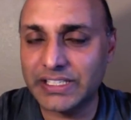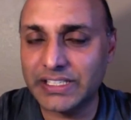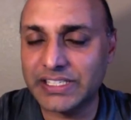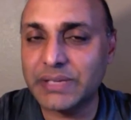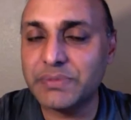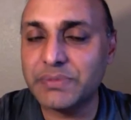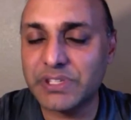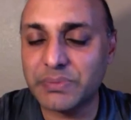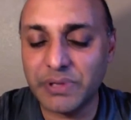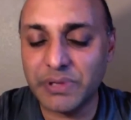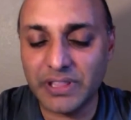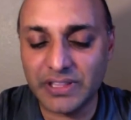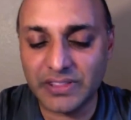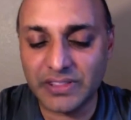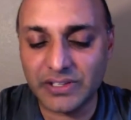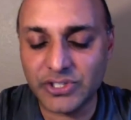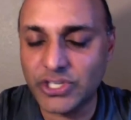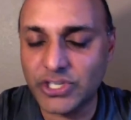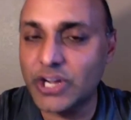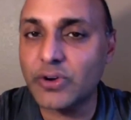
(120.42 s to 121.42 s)
seems to be that the
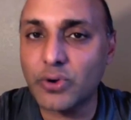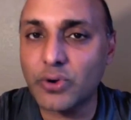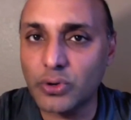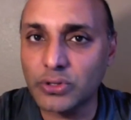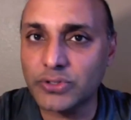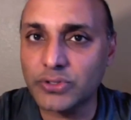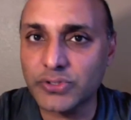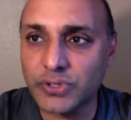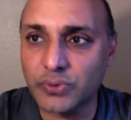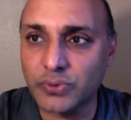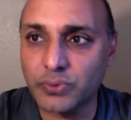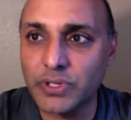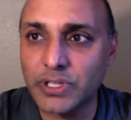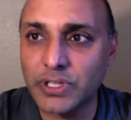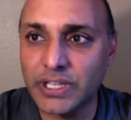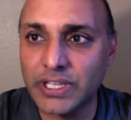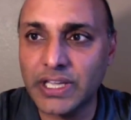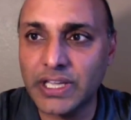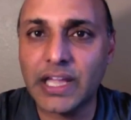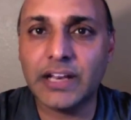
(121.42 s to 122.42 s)
shareholders are
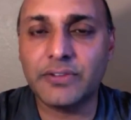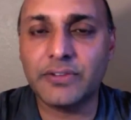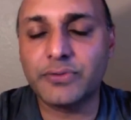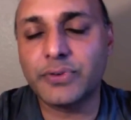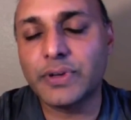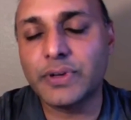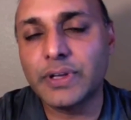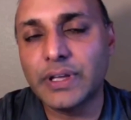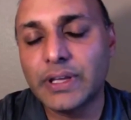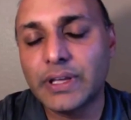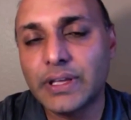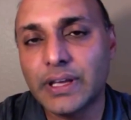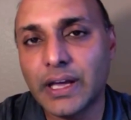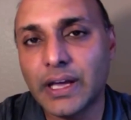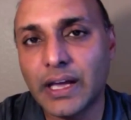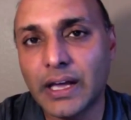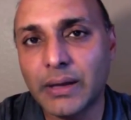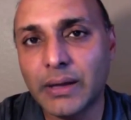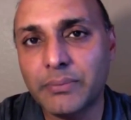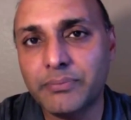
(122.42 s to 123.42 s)
really kind of
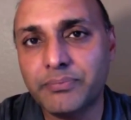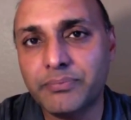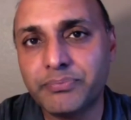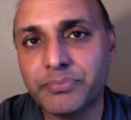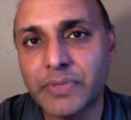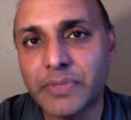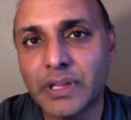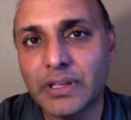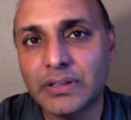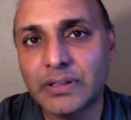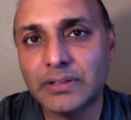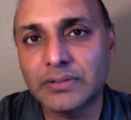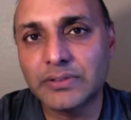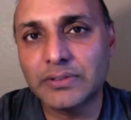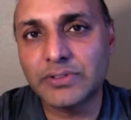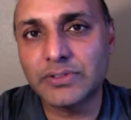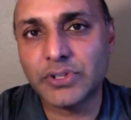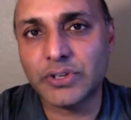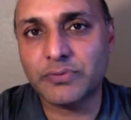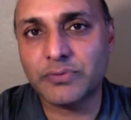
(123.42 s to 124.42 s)

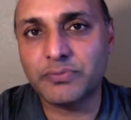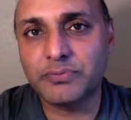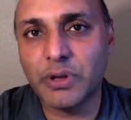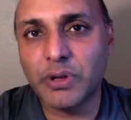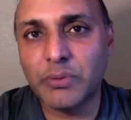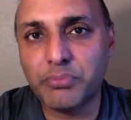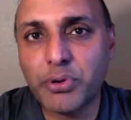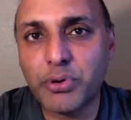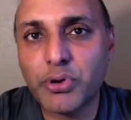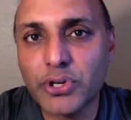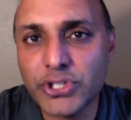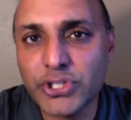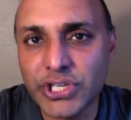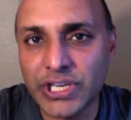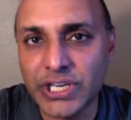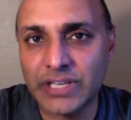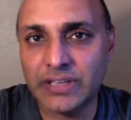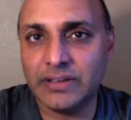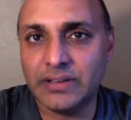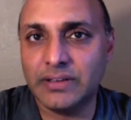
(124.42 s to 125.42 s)
sort of
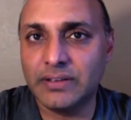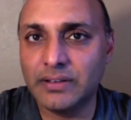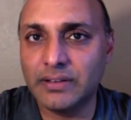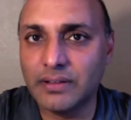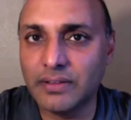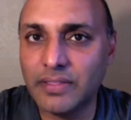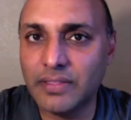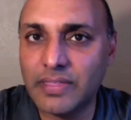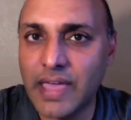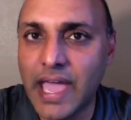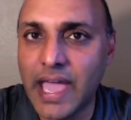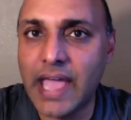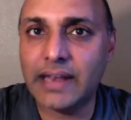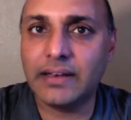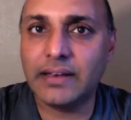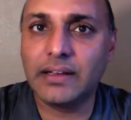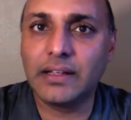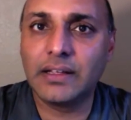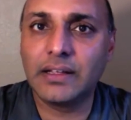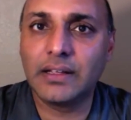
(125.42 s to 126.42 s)
pushing that
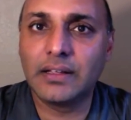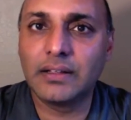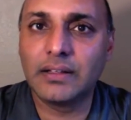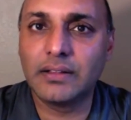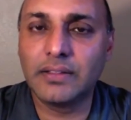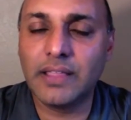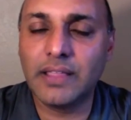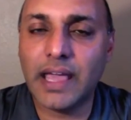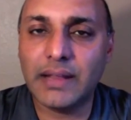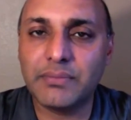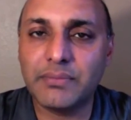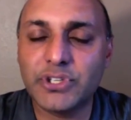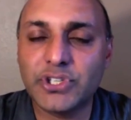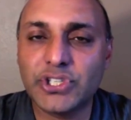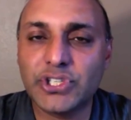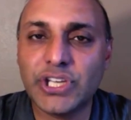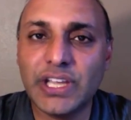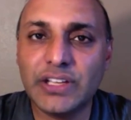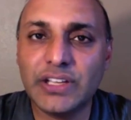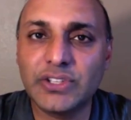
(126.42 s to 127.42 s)

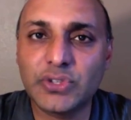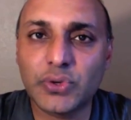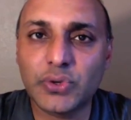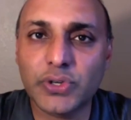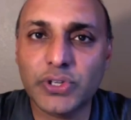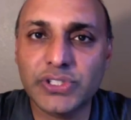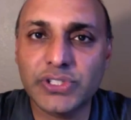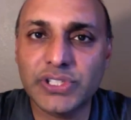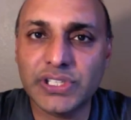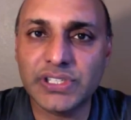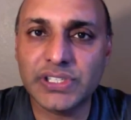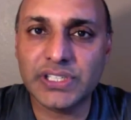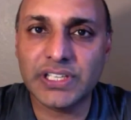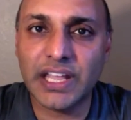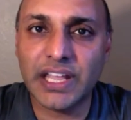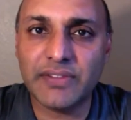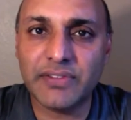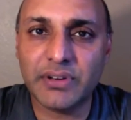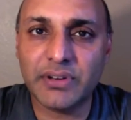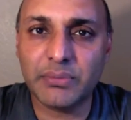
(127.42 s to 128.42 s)
machine towards its
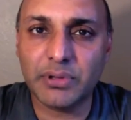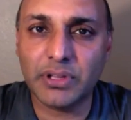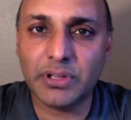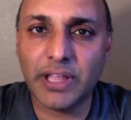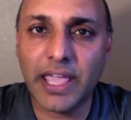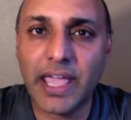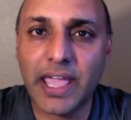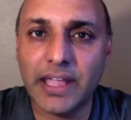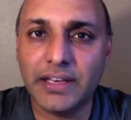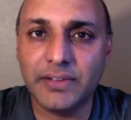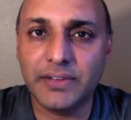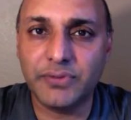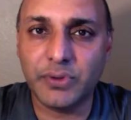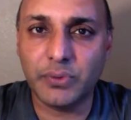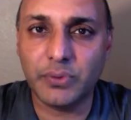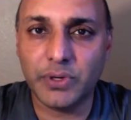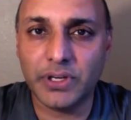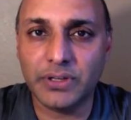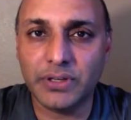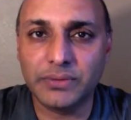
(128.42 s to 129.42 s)
inevitable end, if you
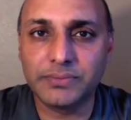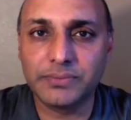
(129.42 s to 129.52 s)
will?